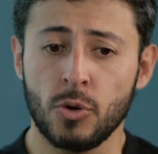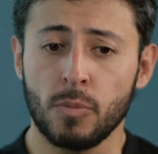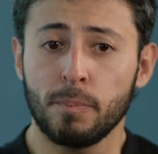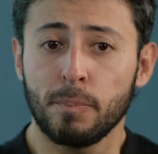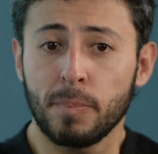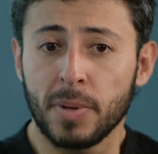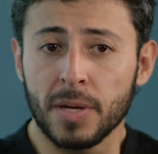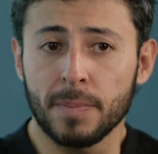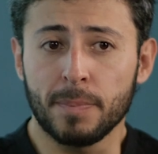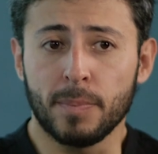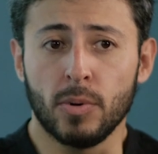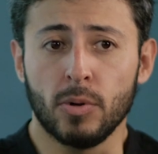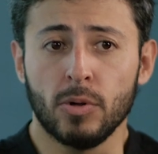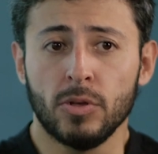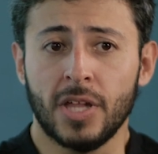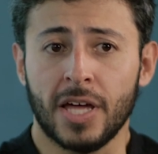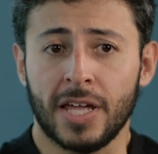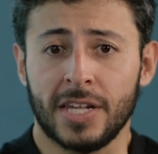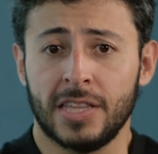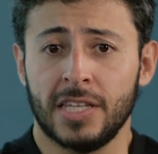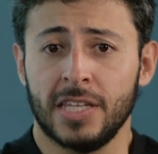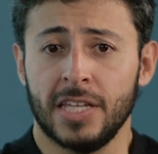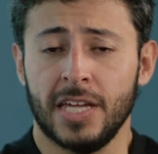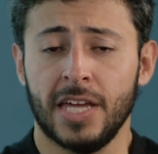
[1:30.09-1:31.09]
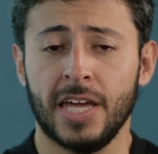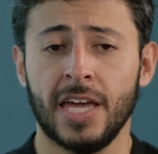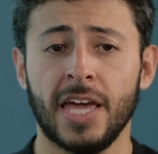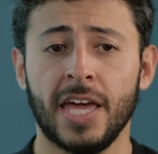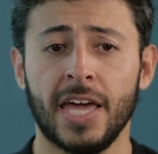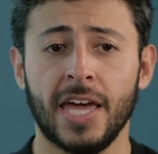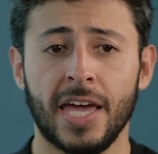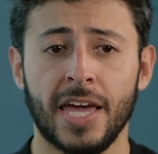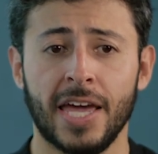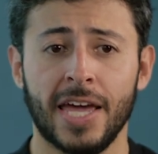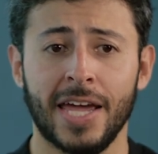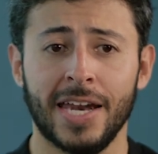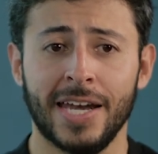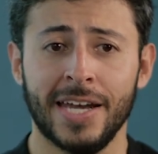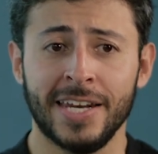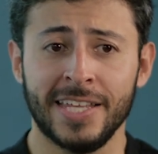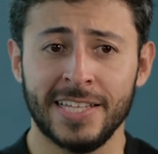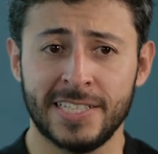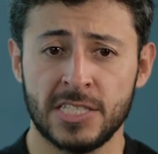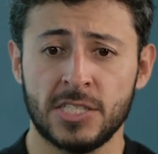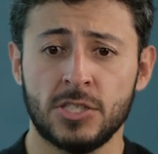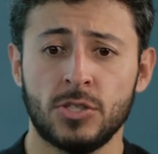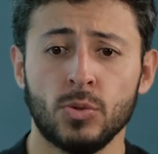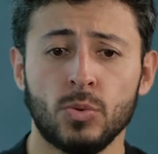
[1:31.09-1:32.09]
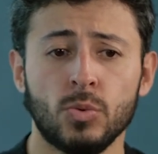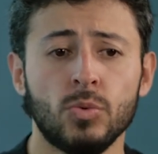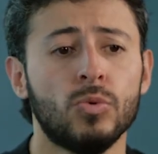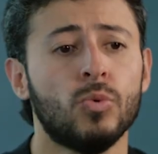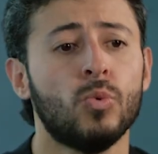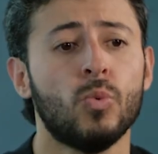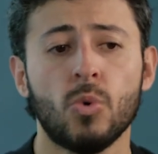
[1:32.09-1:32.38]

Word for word: young people that uh, needs to